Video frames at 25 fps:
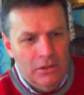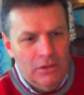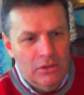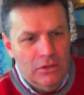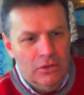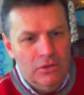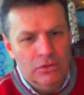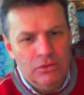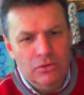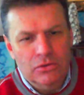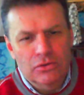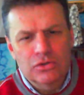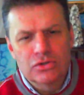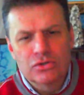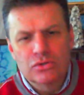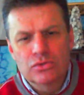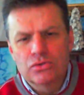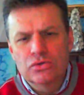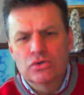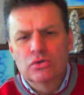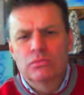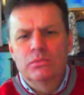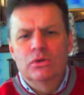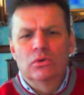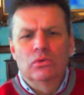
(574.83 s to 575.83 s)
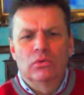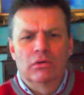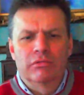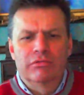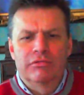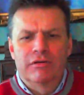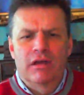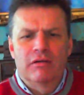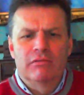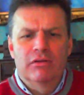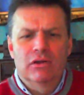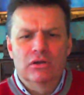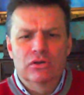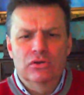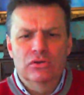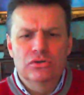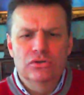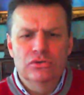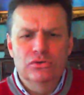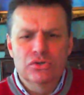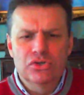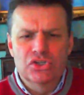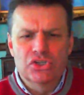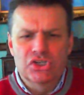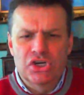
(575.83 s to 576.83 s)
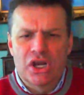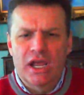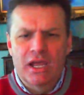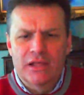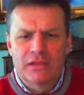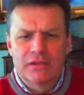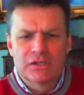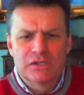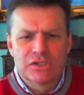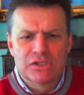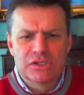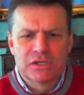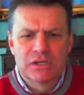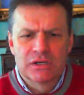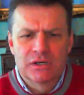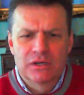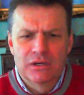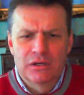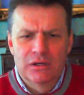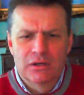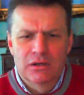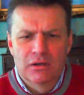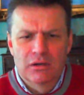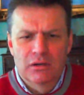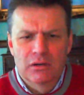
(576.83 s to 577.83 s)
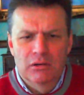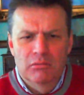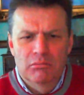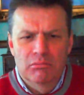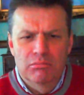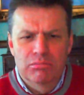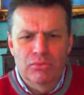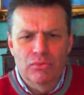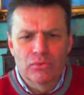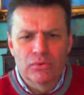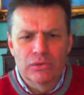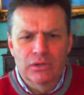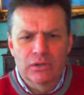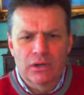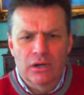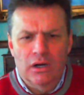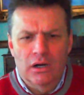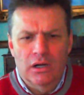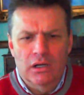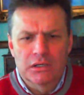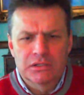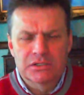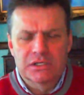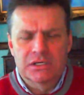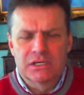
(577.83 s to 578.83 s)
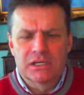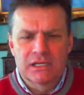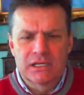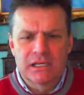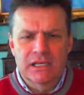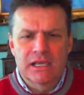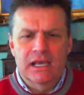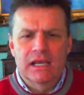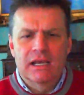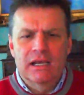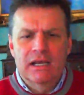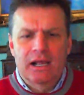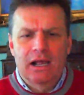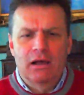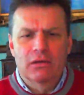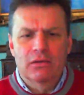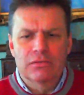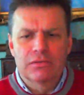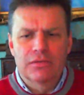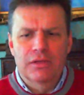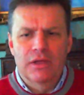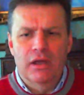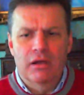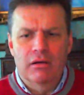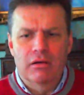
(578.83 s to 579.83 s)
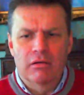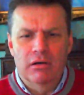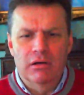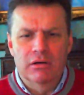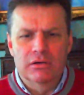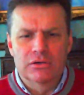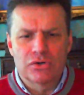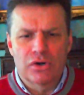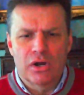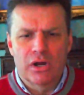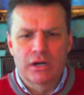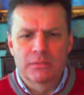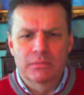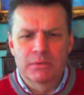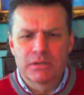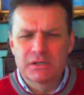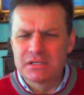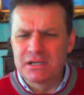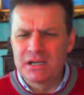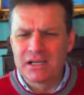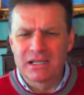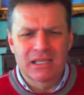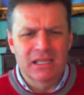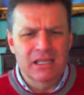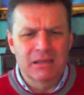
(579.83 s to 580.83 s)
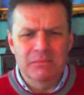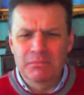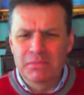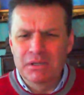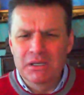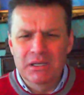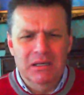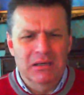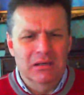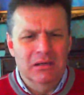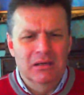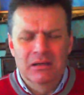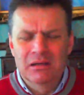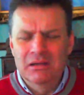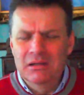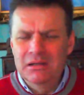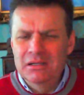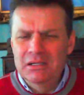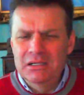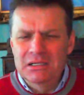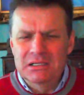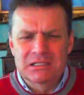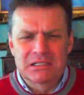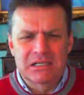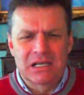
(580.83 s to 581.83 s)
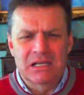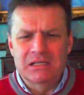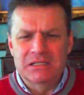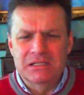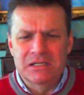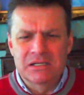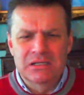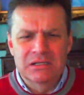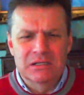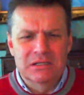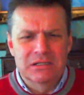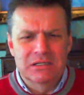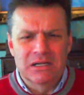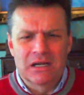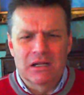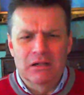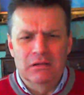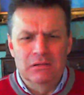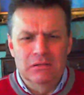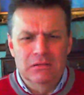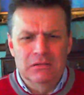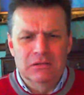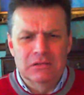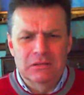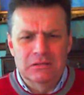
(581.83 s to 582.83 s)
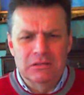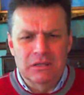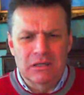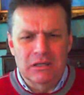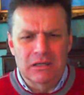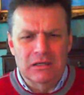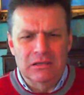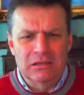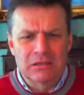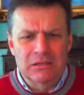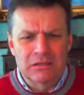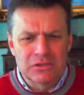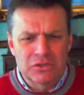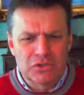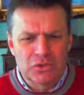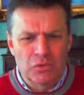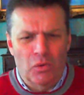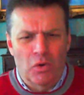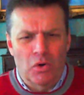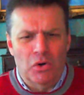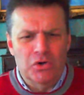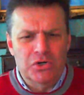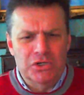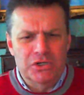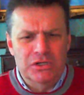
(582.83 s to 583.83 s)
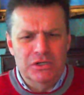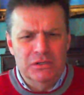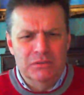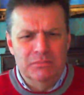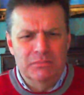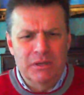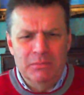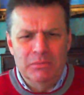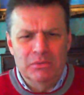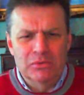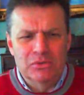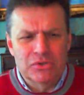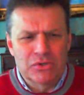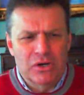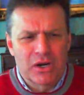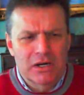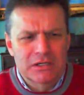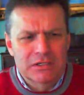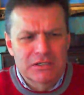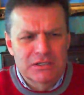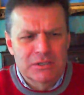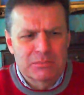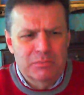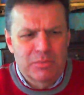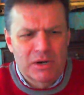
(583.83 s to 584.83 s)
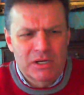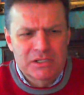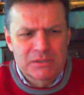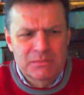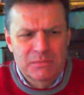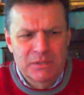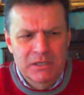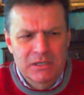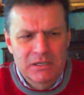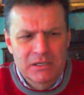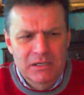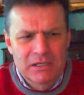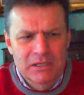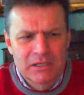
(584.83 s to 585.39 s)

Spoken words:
Could you do me all a favour? Could you share this broadcast and get it out there and try to, because I keep being censored and dulled and squashed and people try to suppress me.